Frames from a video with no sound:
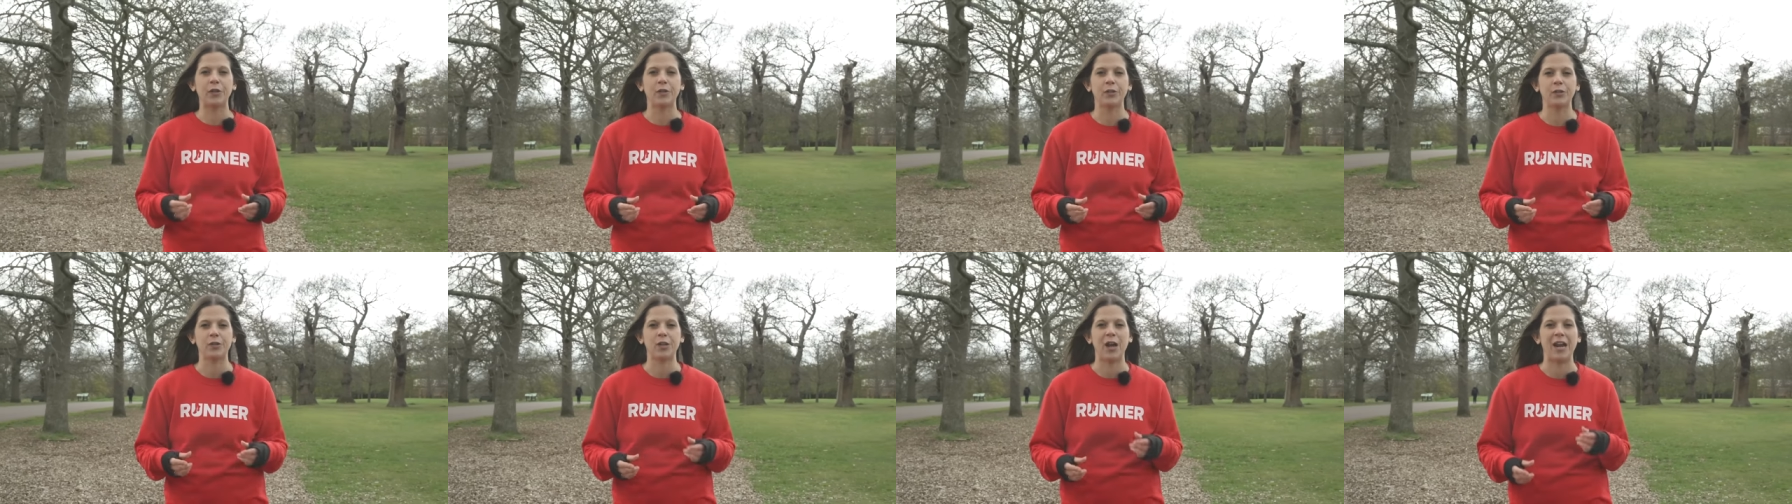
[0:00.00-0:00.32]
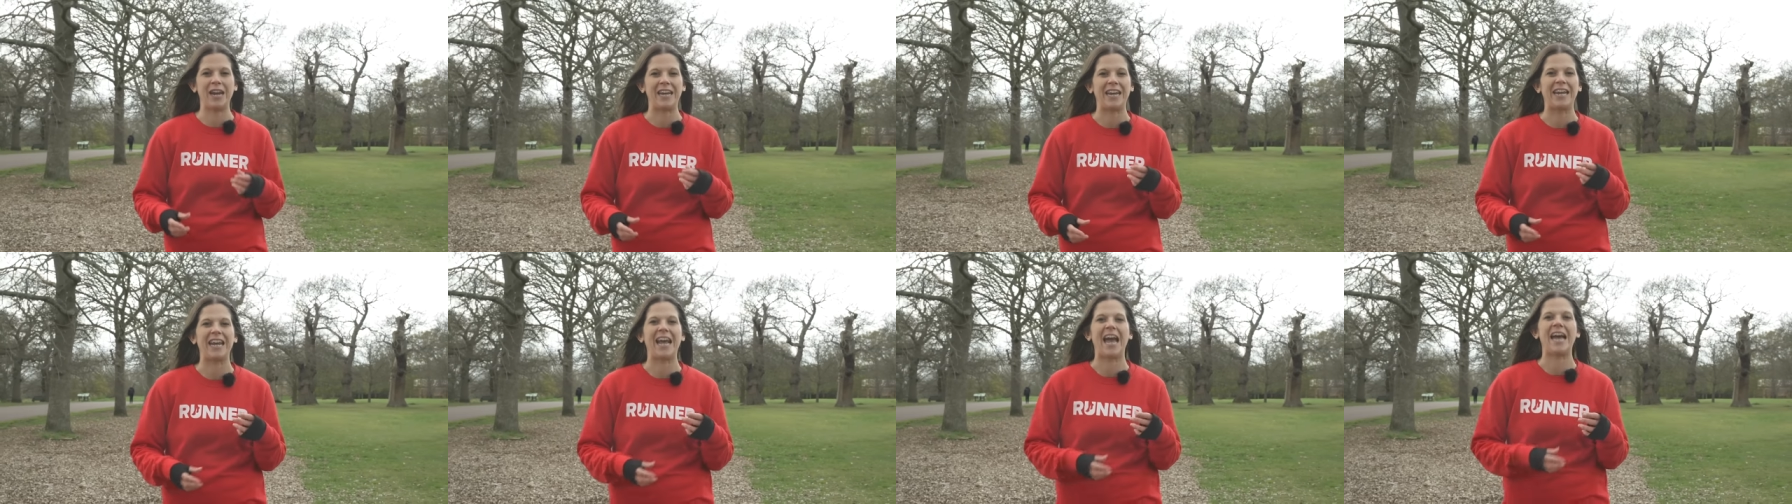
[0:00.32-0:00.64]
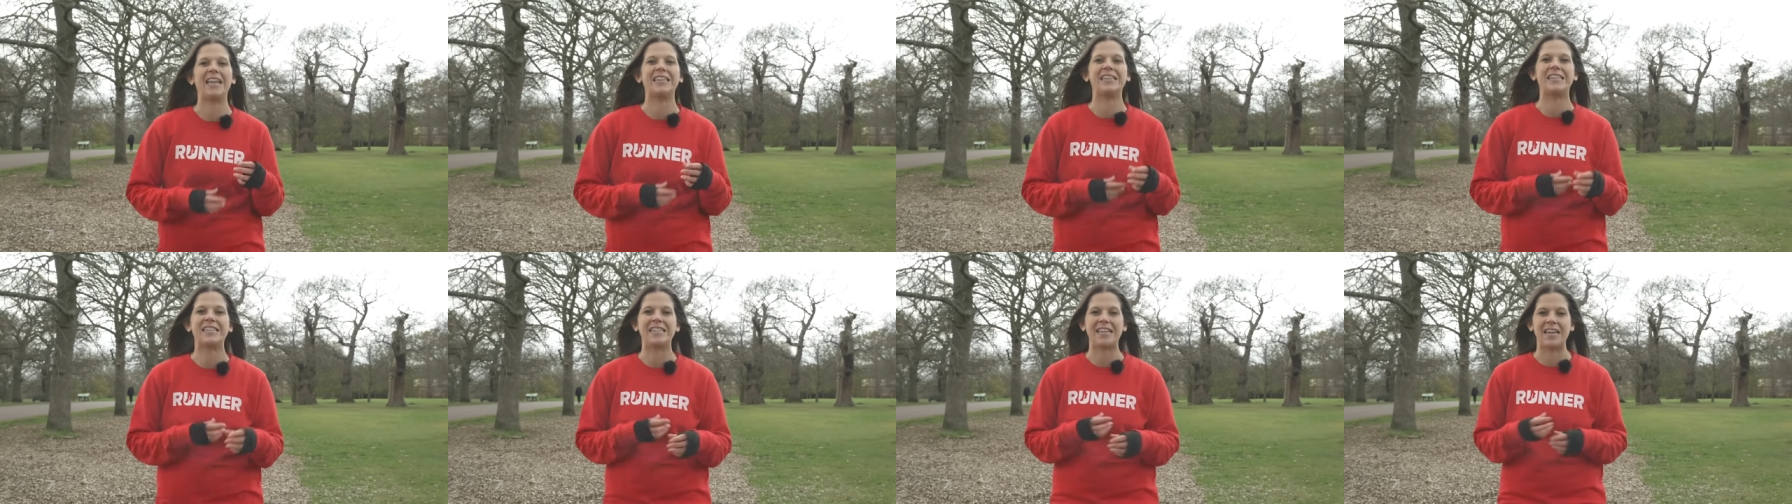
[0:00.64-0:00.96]
your training
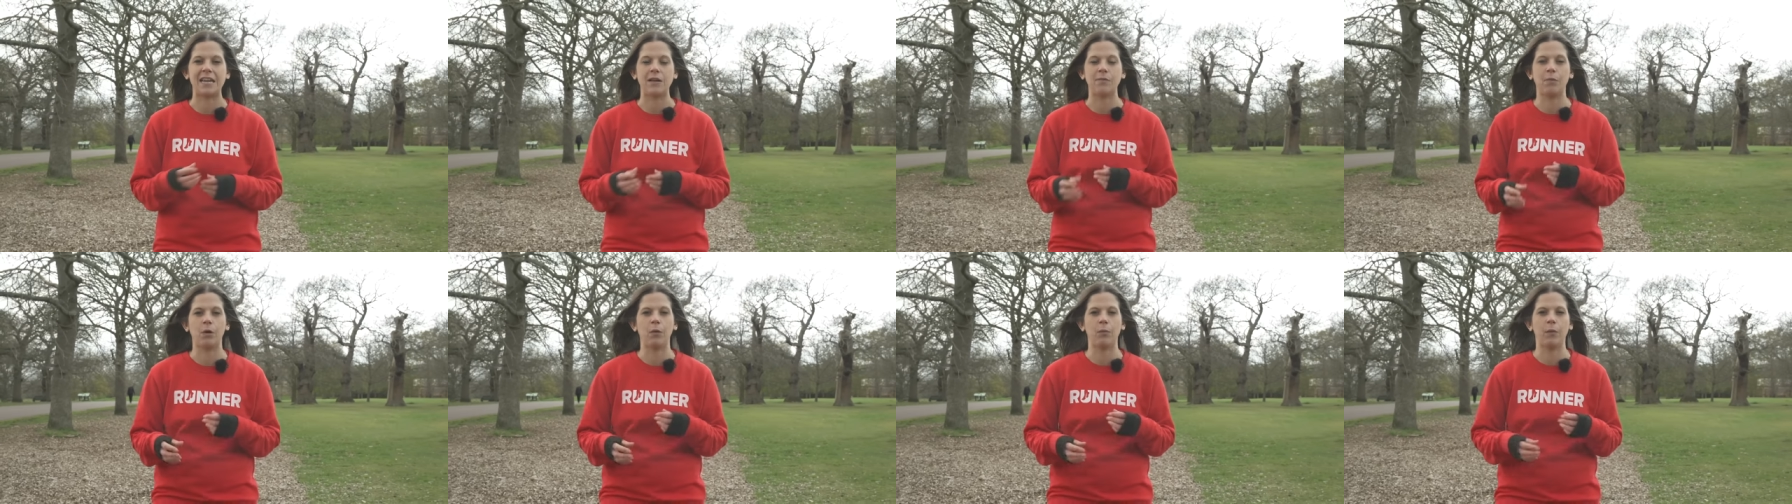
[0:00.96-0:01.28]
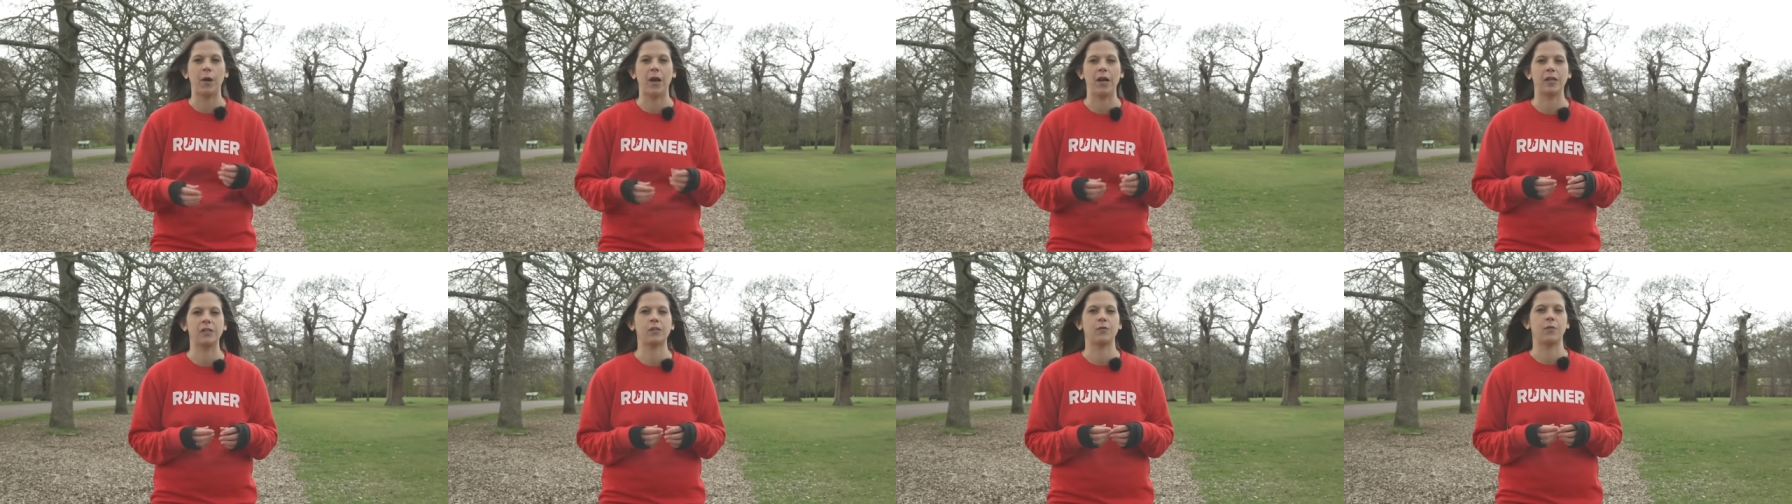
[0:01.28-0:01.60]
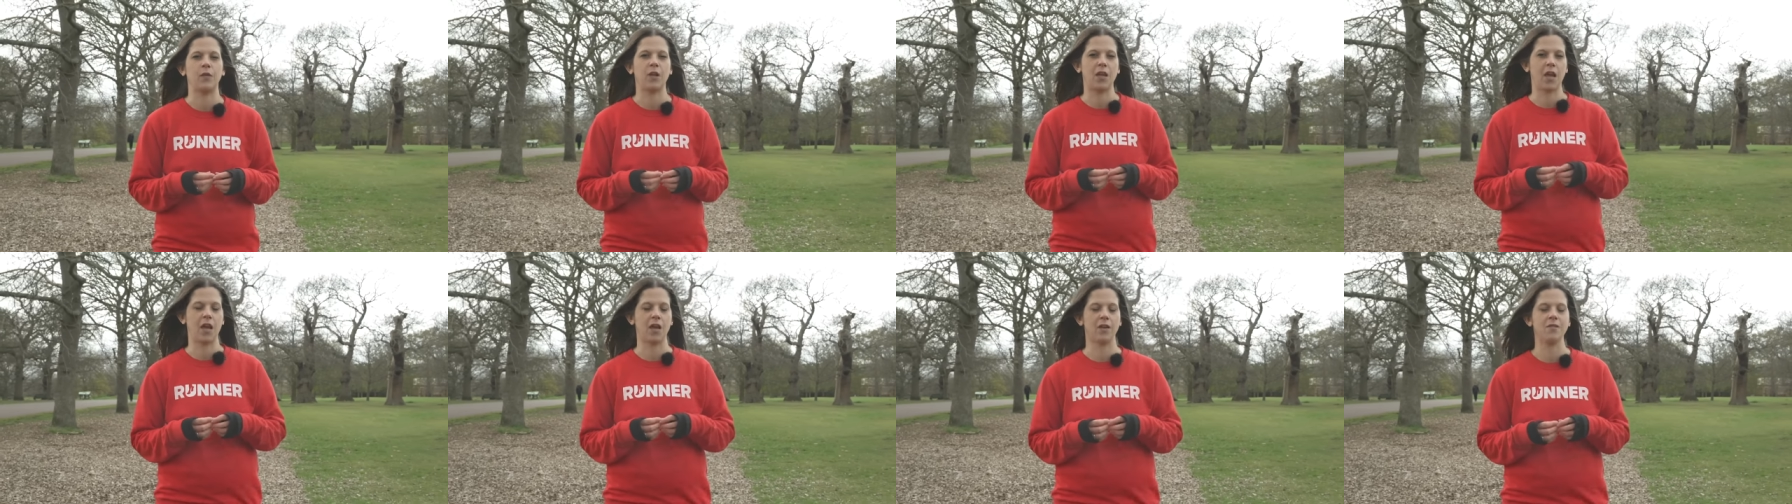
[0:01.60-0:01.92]
and see what works
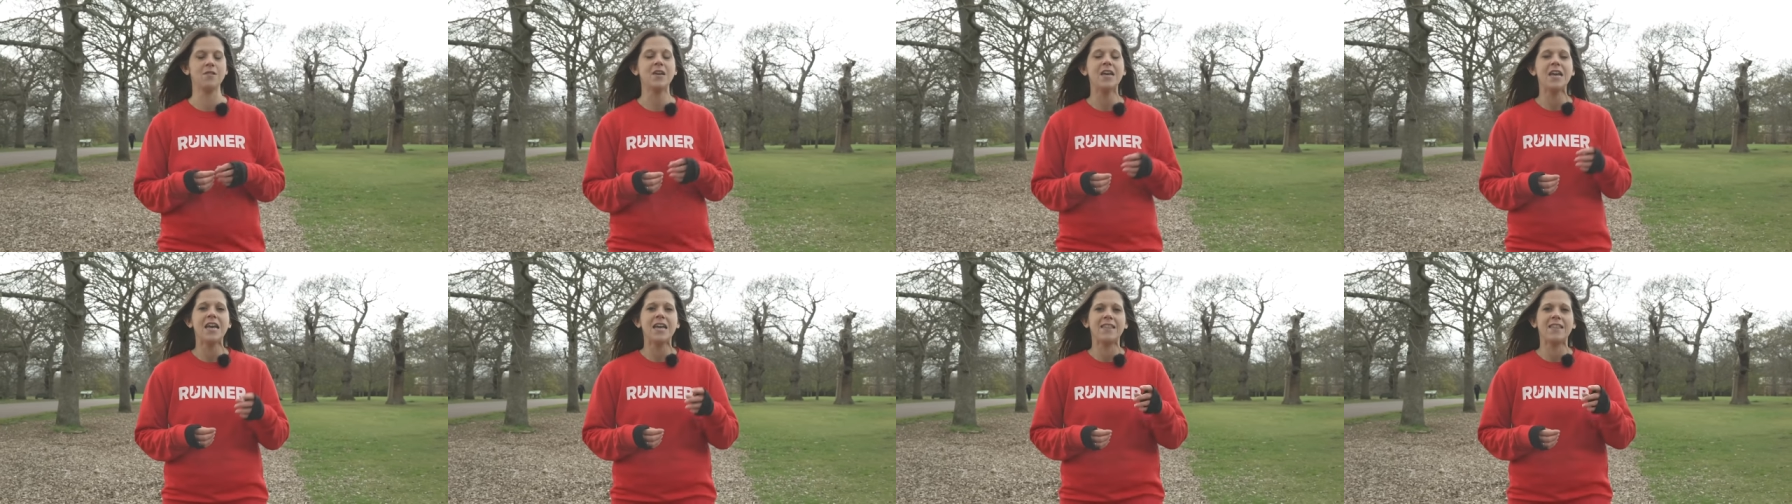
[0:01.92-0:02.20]
for you.